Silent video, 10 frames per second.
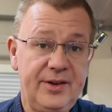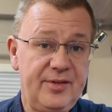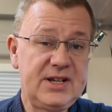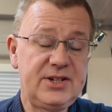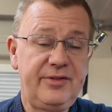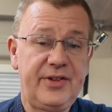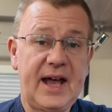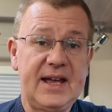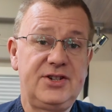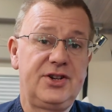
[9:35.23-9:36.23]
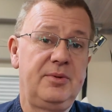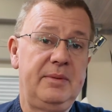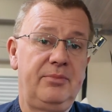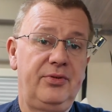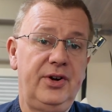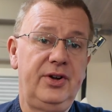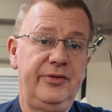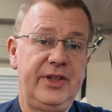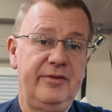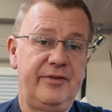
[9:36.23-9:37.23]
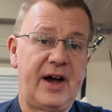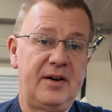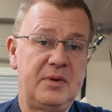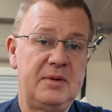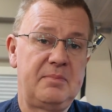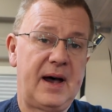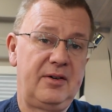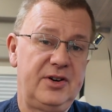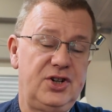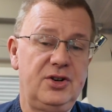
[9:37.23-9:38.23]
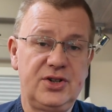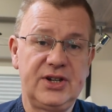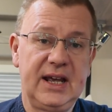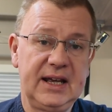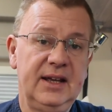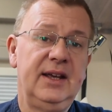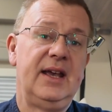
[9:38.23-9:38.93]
The reason for that is to improve the environment by reducing